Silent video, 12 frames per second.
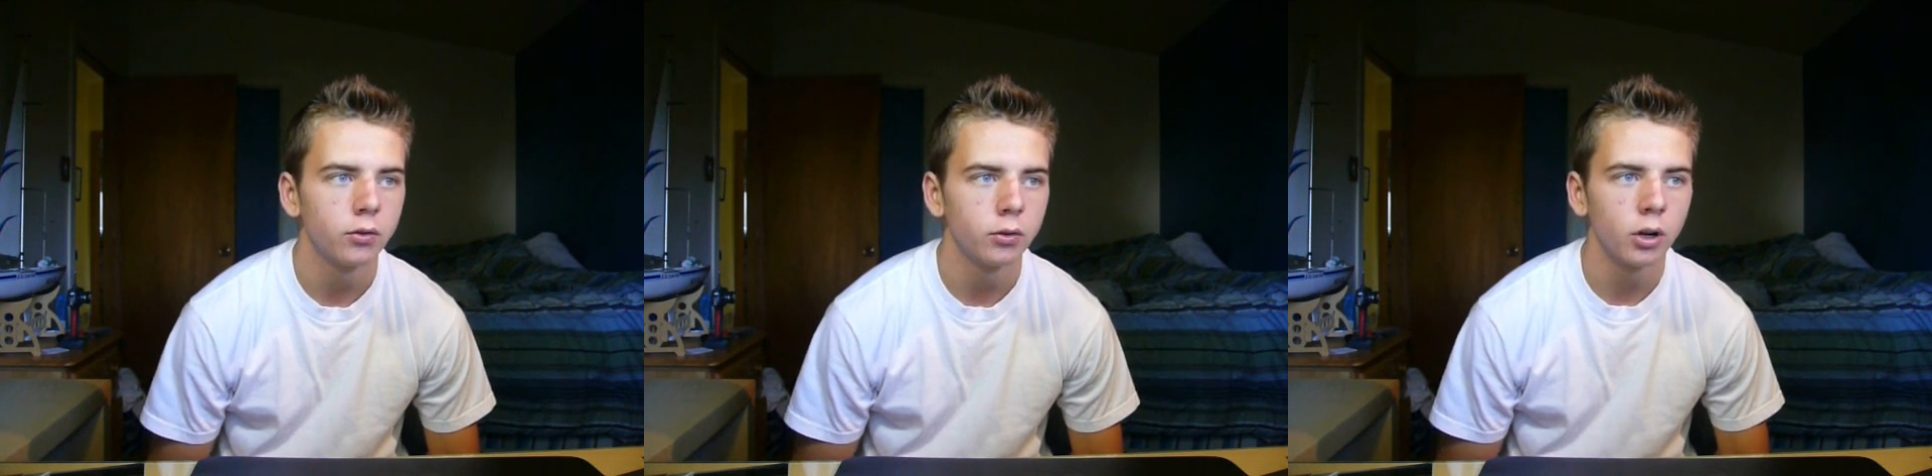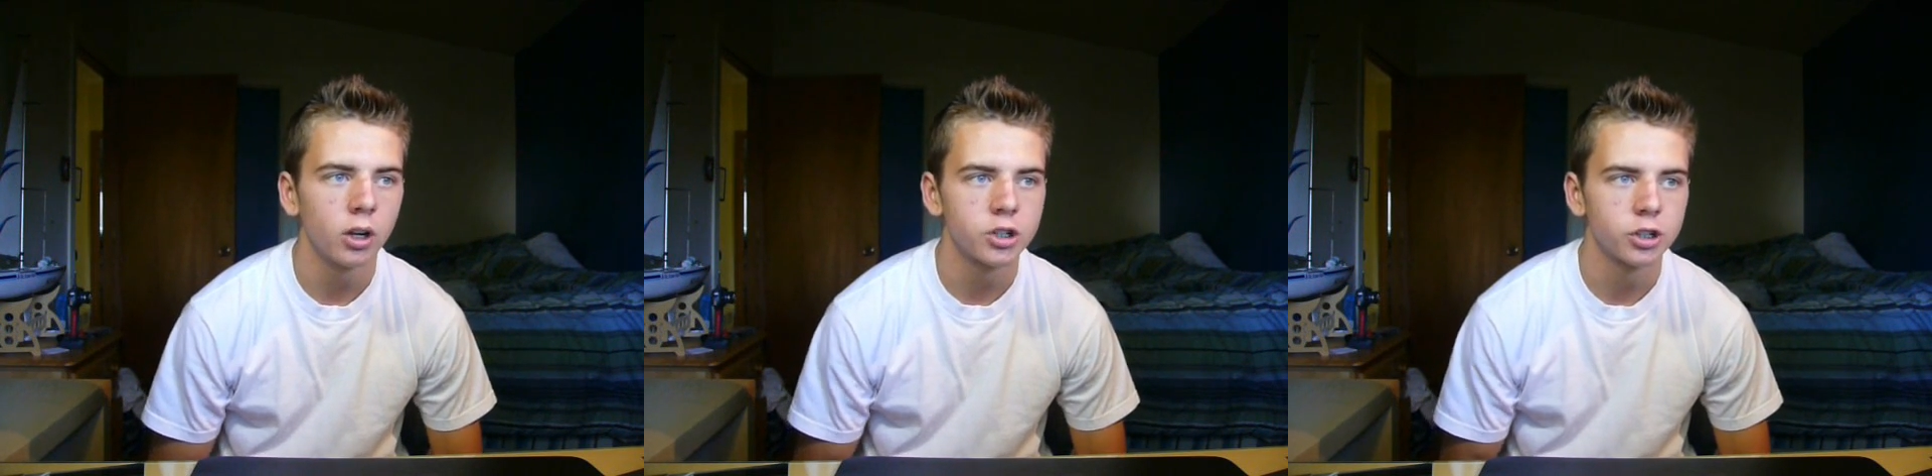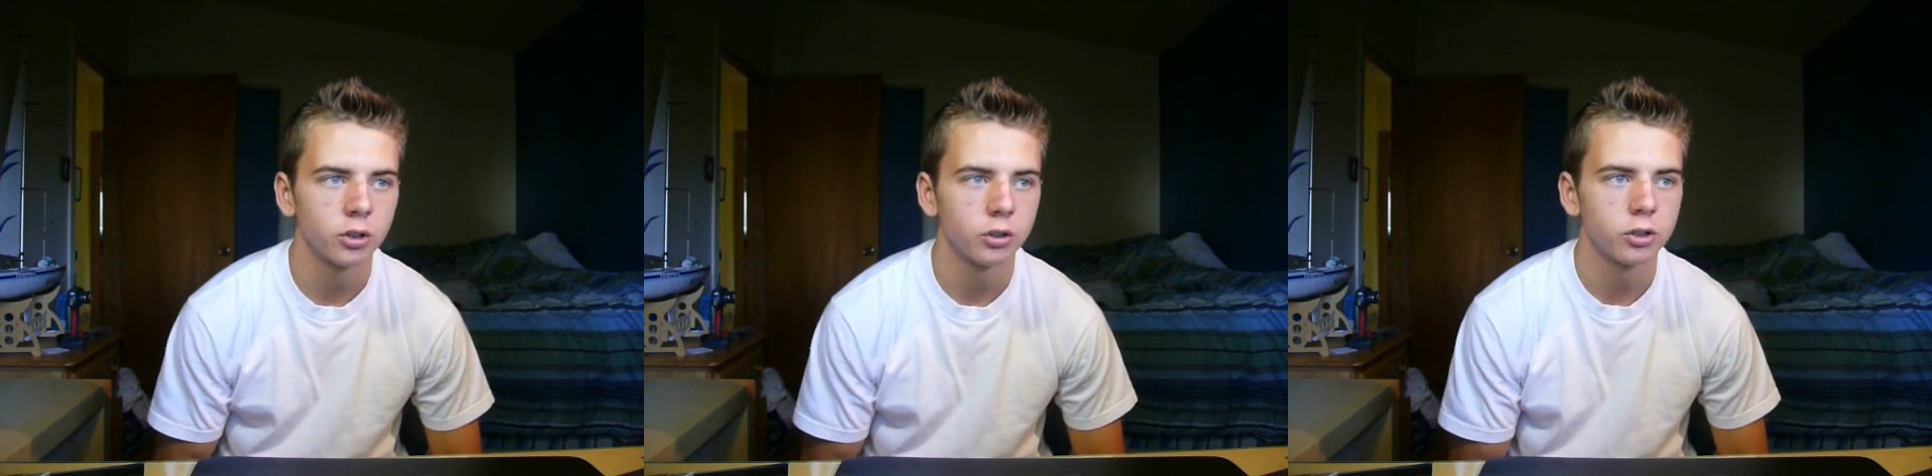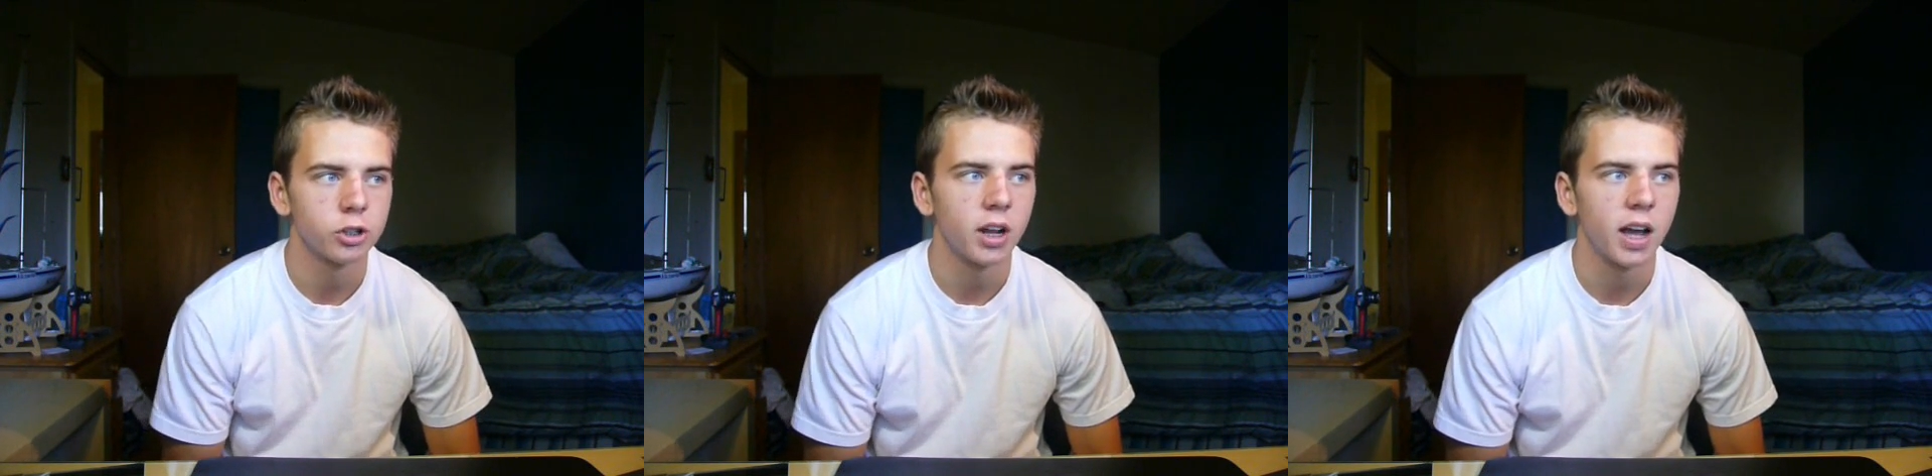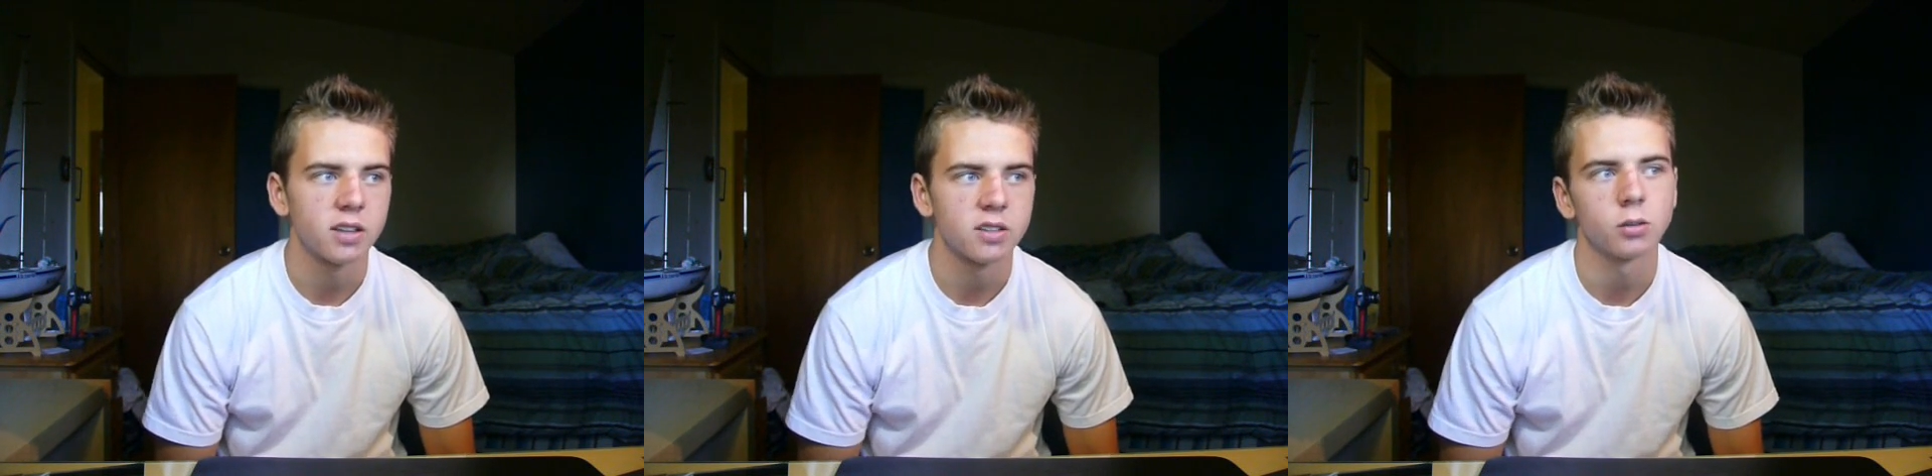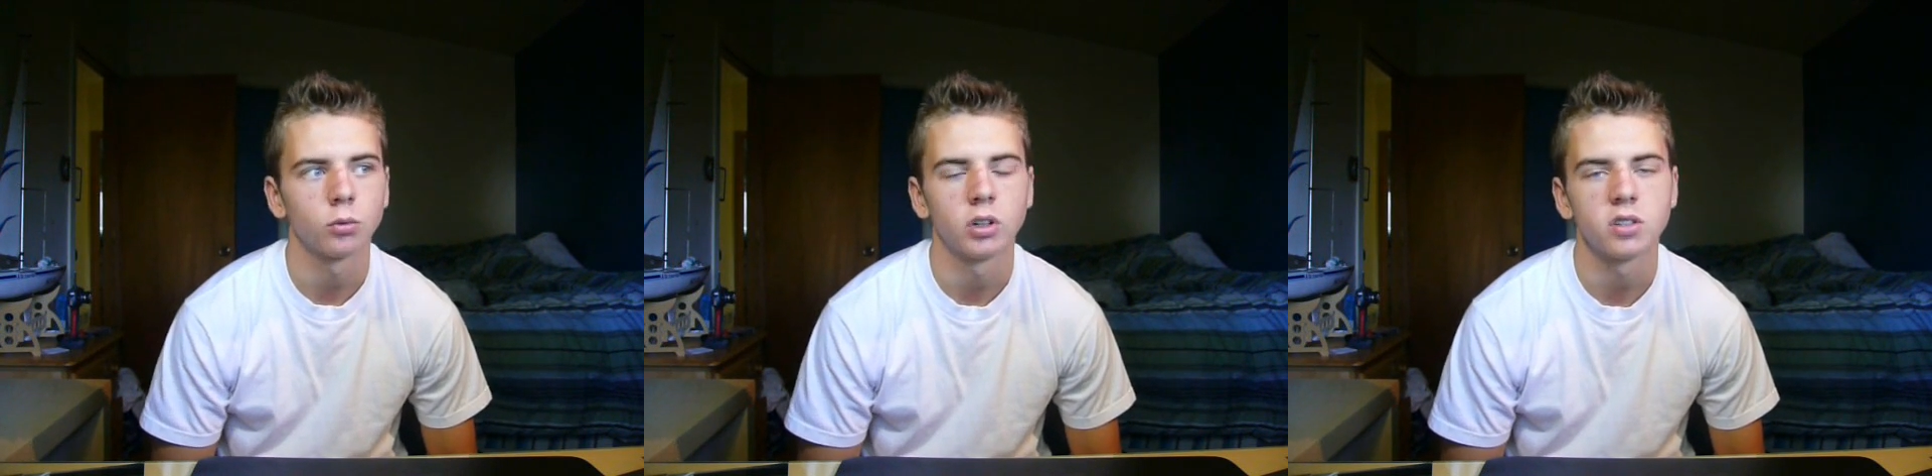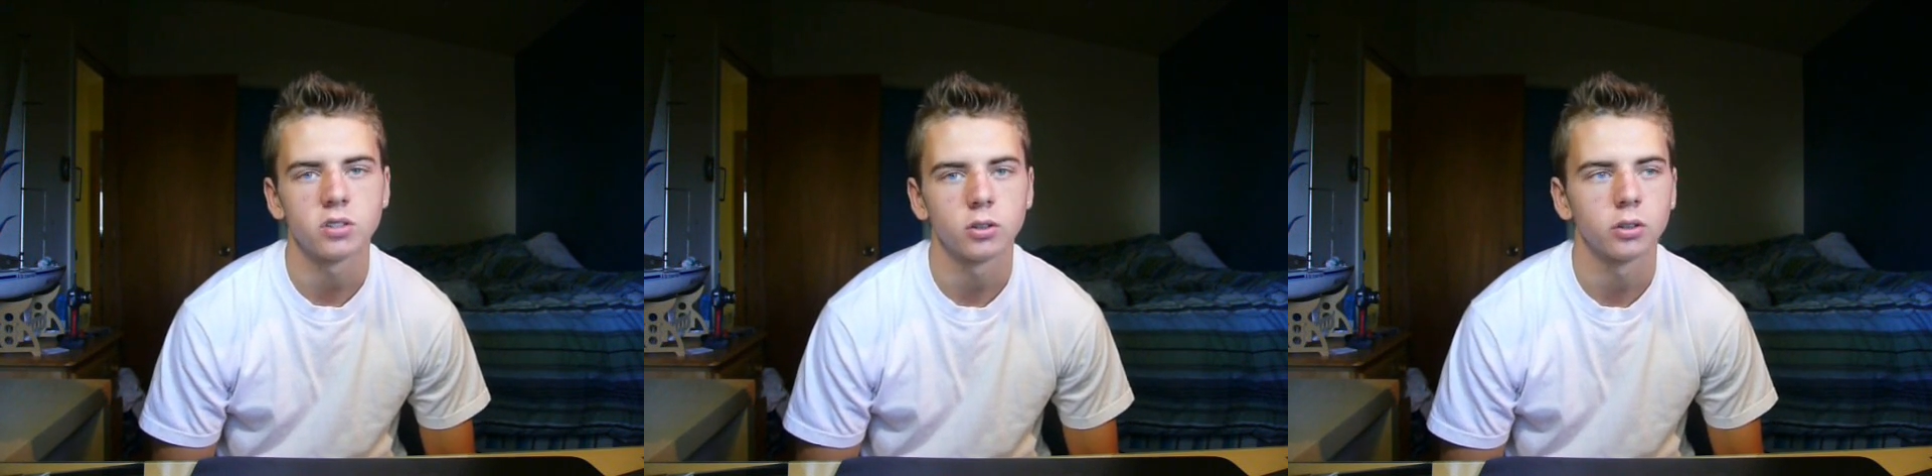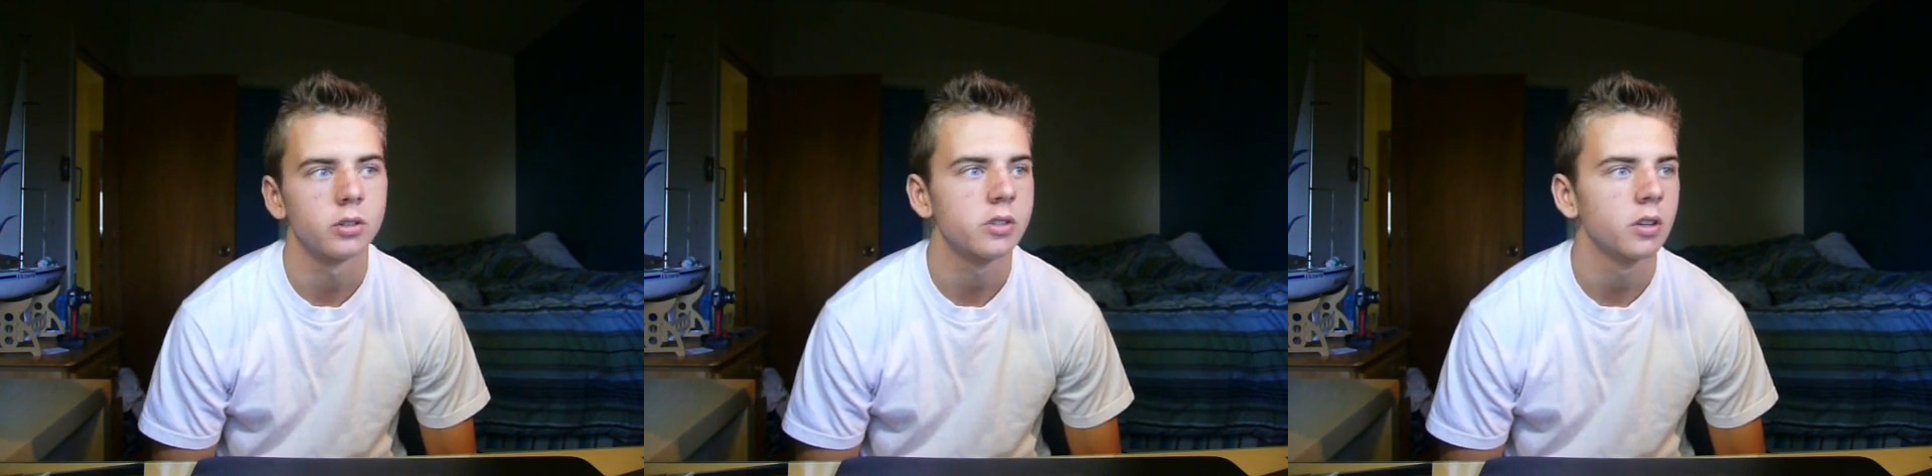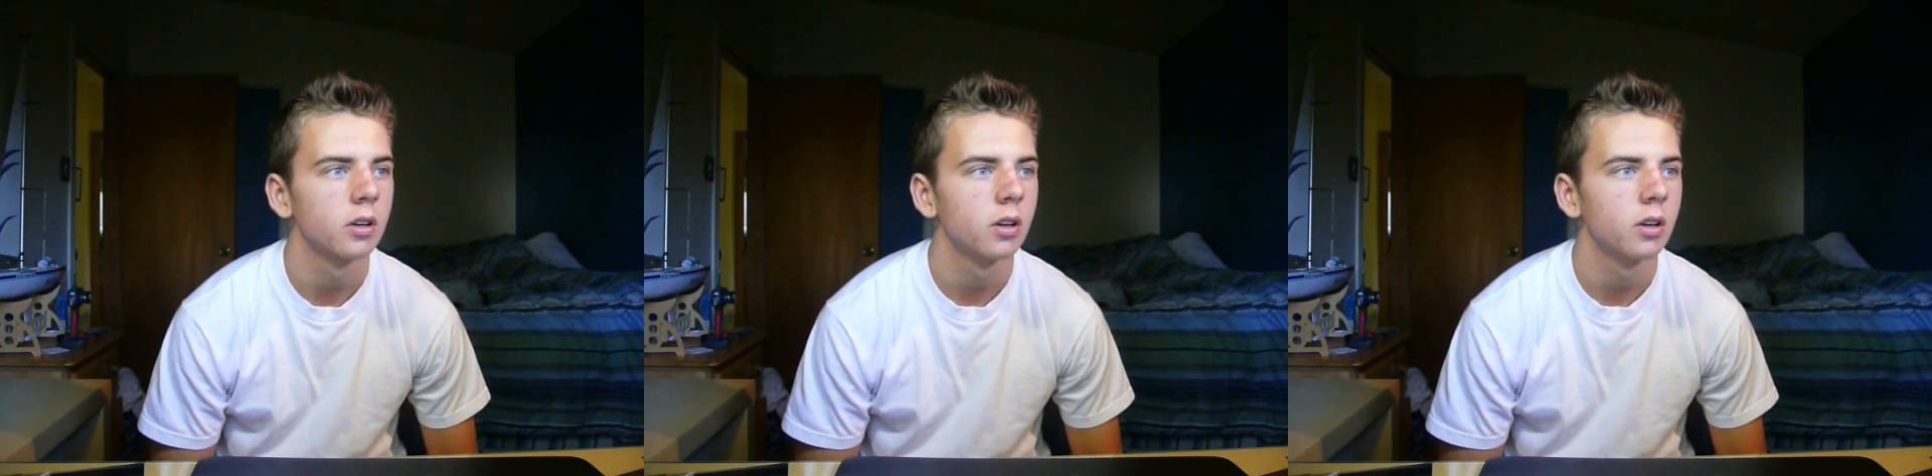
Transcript: If you're not sure, you should ask someone in stores.